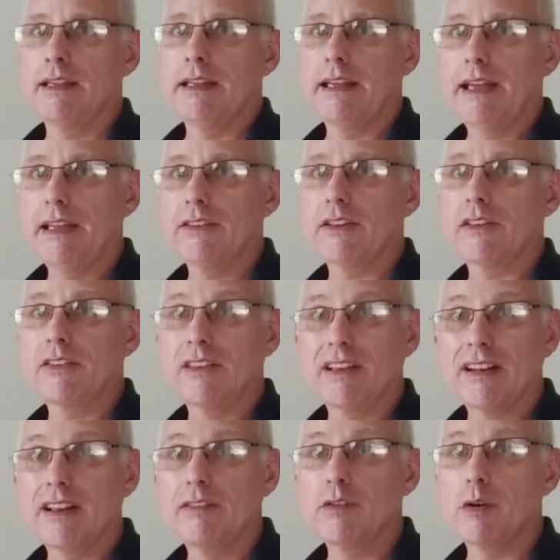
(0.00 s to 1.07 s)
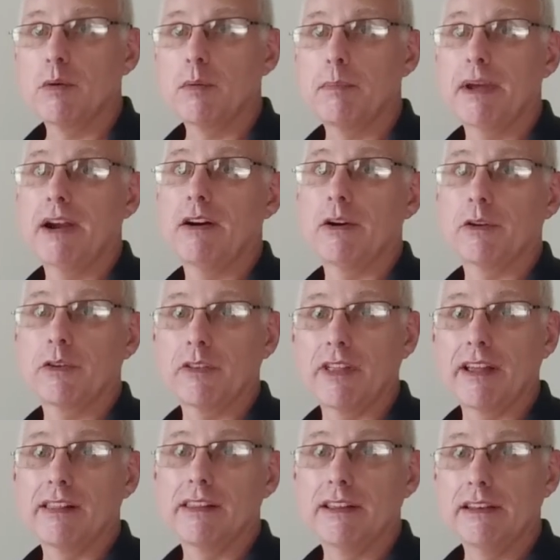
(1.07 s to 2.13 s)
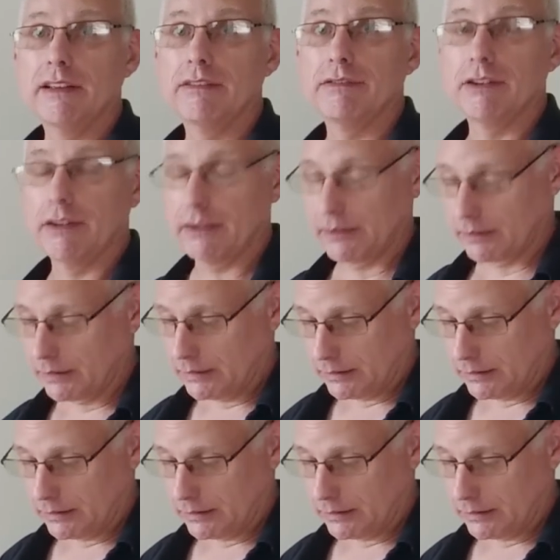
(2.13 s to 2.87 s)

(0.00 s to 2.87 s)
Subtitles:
As I said, every repair is slightly different.